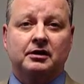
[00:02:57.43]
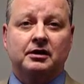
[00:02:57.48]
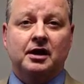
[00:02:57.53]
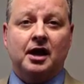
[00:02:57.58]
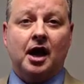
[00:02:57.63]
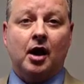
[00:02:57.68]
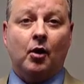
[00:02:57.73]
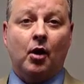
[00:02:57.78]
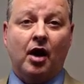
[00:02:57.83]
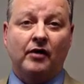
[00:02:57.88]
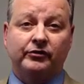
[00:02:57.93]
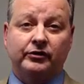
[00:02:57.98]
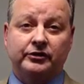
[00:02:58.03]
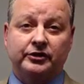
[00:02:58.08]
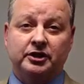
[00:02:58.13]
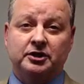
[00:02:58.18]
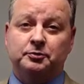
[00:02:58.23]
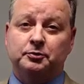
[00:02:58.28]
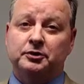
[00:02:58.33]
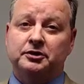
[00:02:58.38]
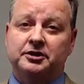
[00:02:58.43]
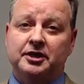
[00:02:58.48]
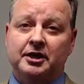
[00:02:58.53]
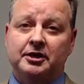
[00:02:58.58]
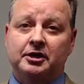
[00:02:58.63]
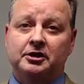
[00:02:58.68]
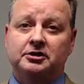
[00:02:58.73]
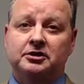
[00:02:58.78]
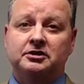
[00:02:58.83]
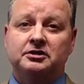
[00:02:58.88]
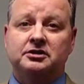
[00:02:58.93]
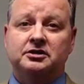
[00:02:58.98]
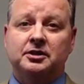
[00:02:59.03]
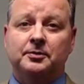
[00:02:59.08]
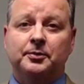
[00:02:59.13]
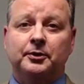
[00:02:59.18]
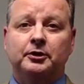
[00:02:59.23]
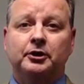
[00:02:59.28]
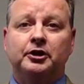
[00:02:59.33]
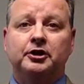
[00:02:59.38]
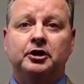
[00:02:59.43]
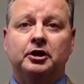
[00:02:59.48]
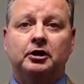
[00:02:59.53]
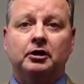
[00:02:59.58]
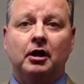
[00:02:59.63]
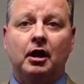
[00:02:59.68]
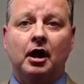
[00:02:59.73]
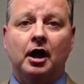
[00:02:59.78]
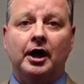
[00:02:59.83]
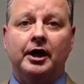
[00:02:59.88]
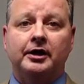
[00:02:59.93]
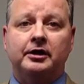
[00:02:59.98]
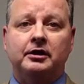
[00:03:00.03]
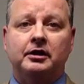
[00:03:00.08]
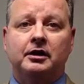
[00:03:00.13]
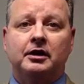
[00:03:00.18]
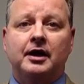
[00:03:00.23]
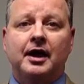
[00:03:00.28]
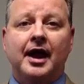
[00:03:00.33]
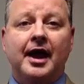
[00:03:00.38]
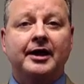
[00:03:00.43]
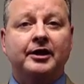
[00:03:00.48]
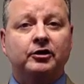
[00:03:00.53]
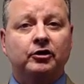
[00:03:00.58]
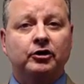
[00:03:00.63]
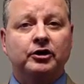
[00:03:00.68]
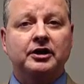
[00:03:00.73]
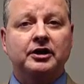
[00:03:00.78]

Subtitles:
However, this percentage has typically declined and could